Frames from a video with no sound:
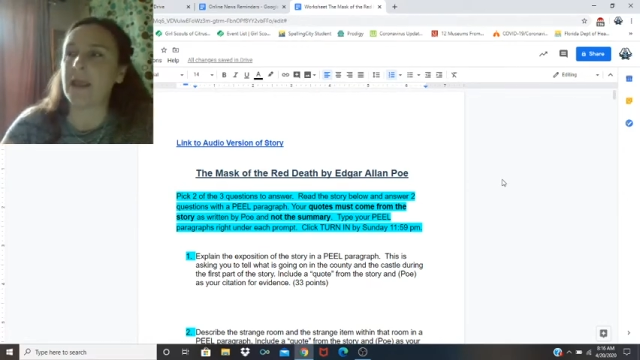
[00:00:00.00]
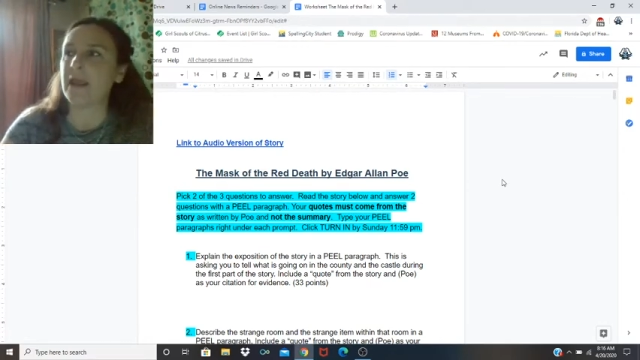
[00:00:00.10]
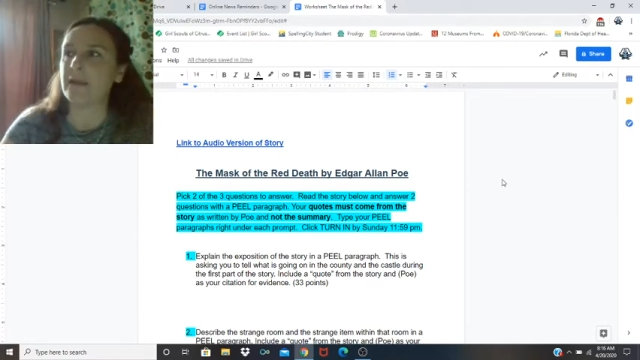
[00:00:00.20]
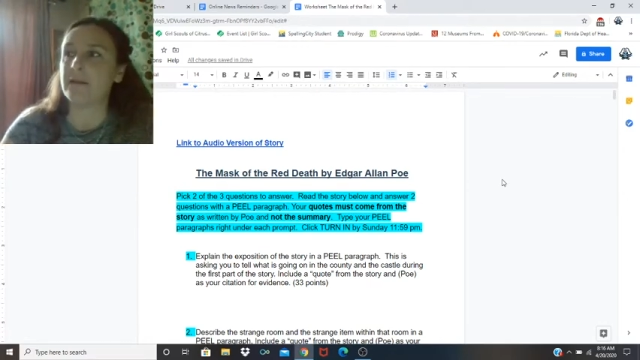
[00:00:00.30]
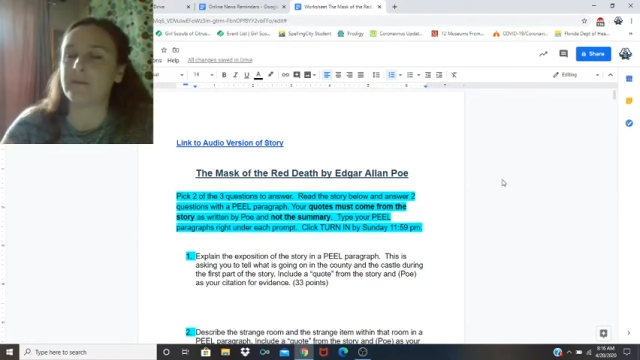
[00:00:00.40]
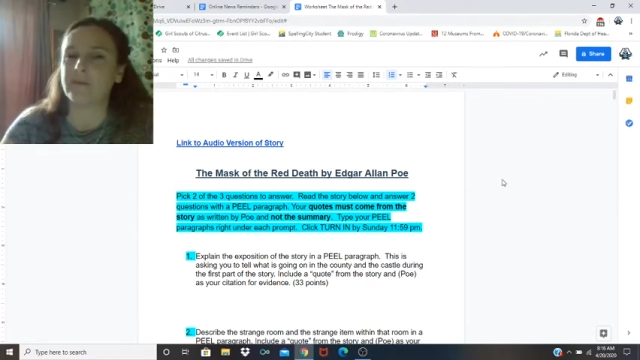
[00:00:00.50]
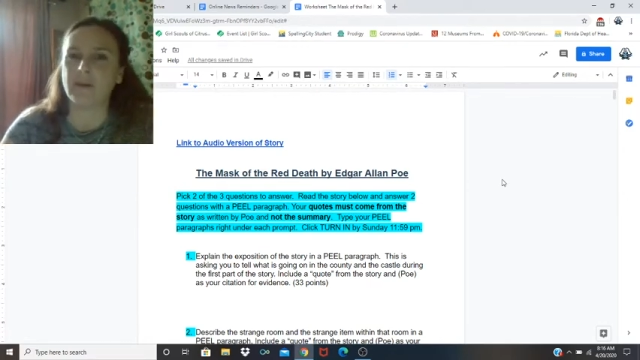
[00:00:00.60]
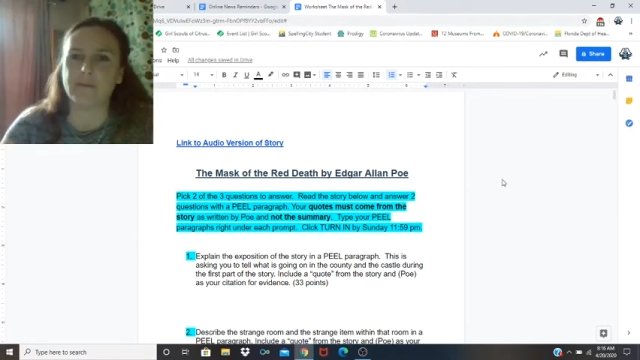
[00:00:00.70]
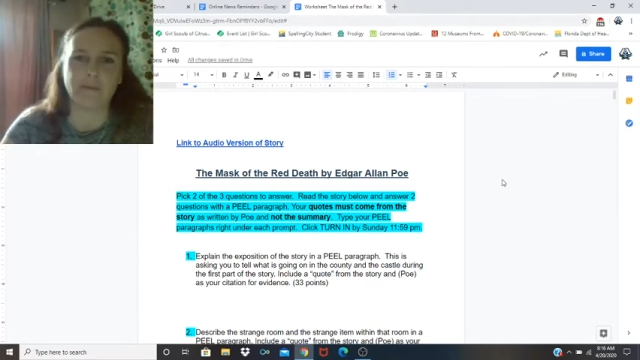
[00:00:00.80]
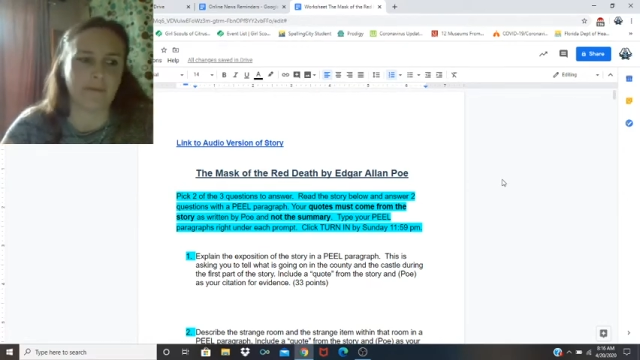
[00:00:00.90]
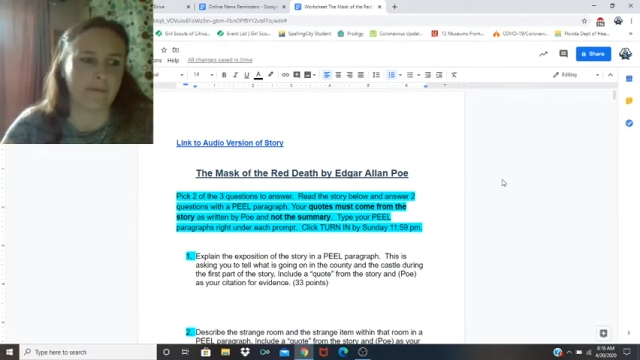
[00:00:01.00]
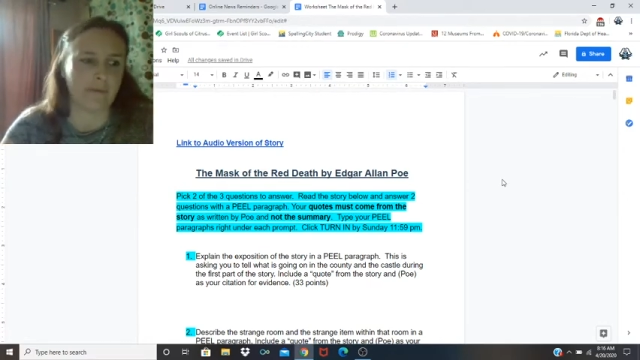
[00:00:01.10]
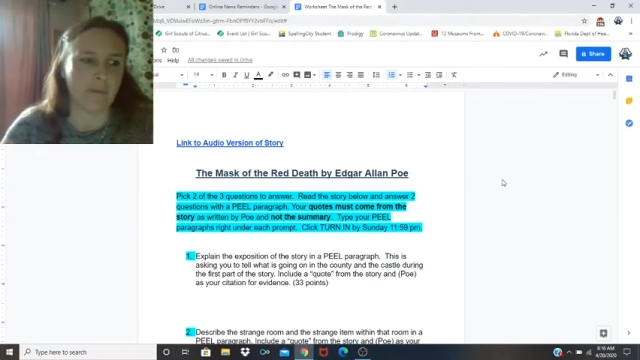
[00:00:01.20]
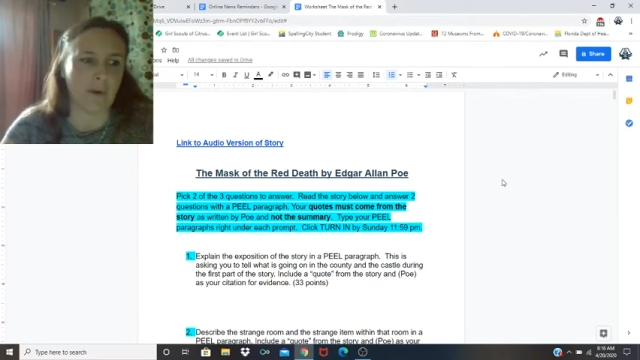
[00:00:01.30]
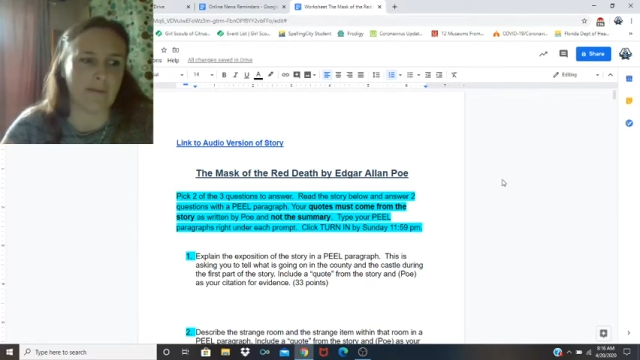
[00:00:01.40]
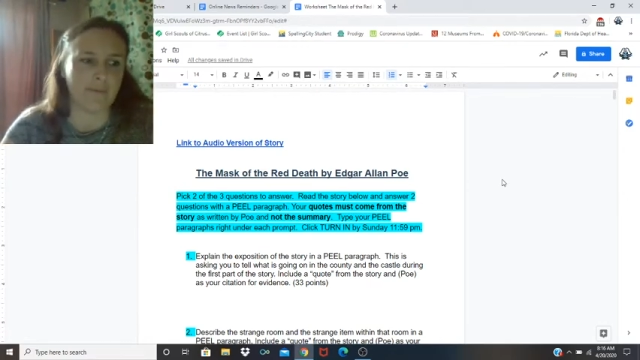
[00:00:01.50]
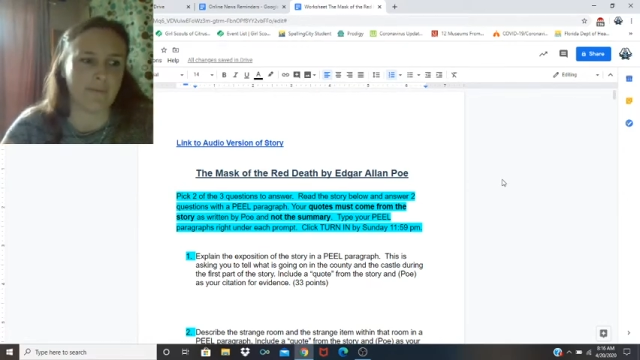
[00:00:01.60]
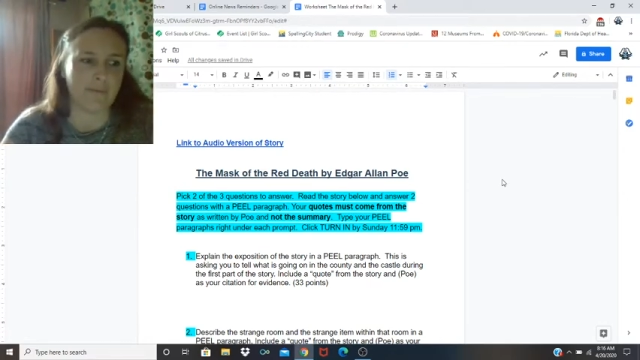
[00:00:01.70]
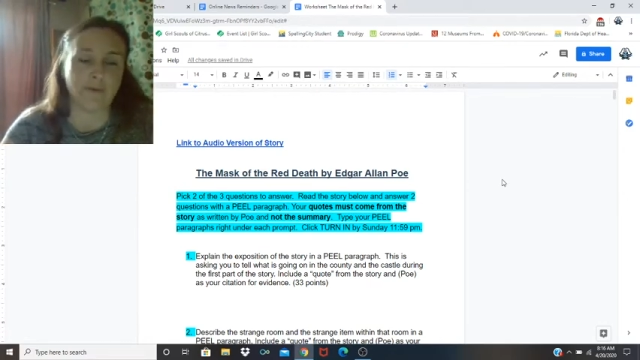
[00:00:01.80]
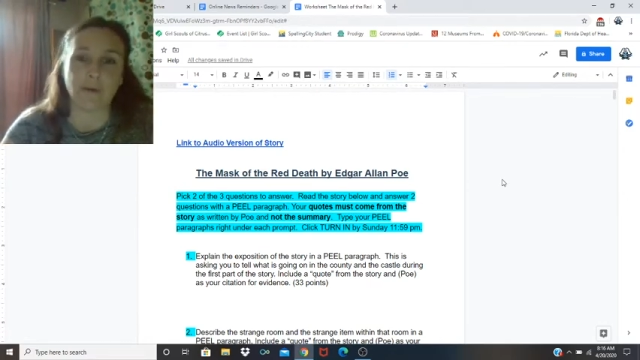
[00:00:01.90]
and his cousin sissy wifey,
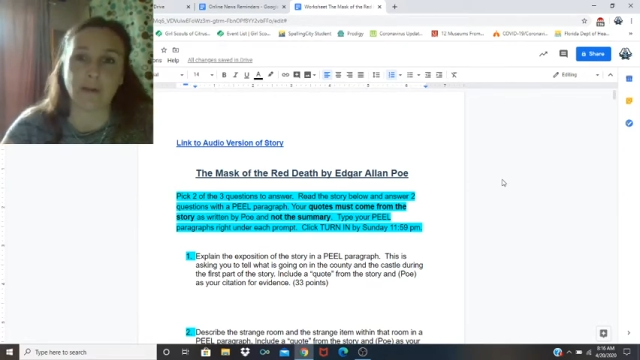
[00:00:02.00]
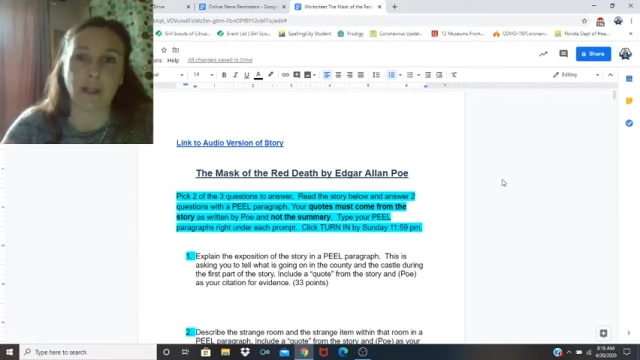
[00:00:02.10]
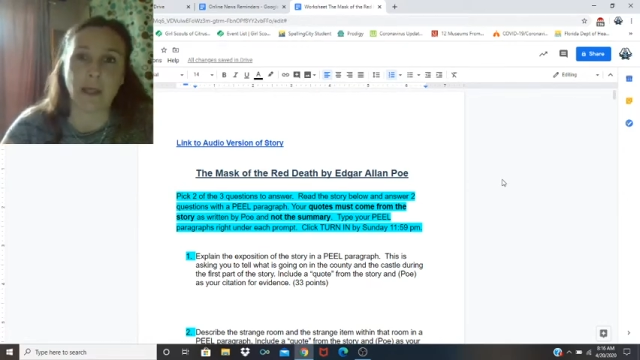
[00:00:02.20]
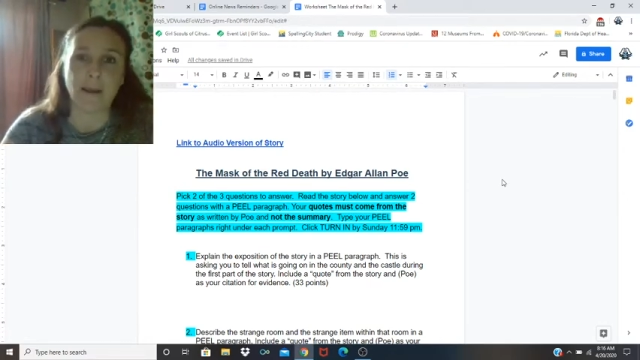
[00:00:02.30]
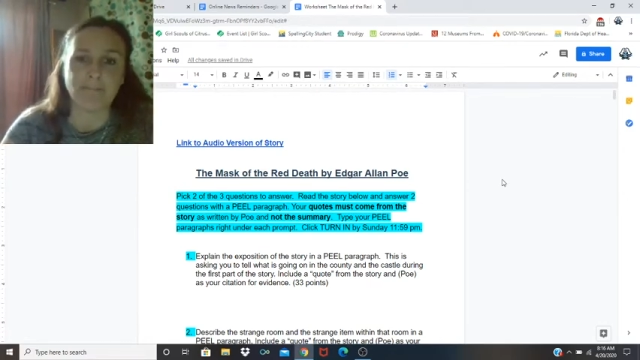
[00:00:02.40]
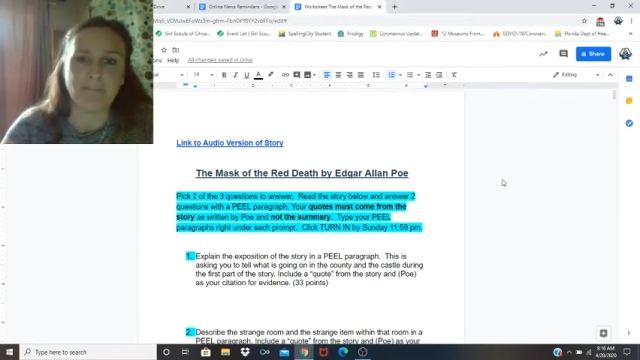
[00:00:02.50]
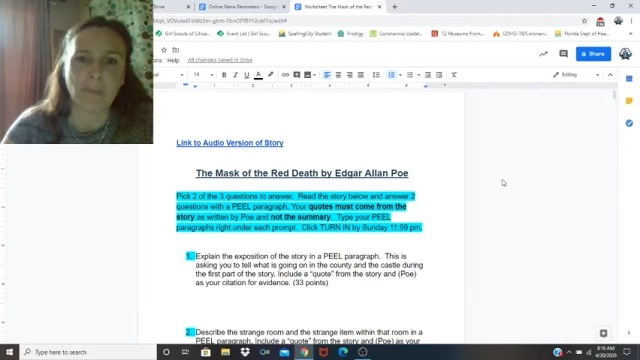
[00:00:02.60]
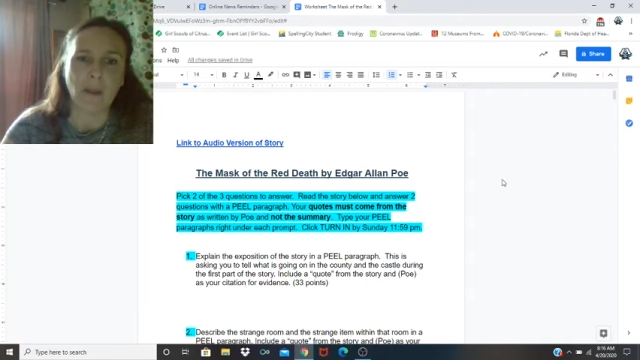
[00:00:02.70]
Virginia Clem.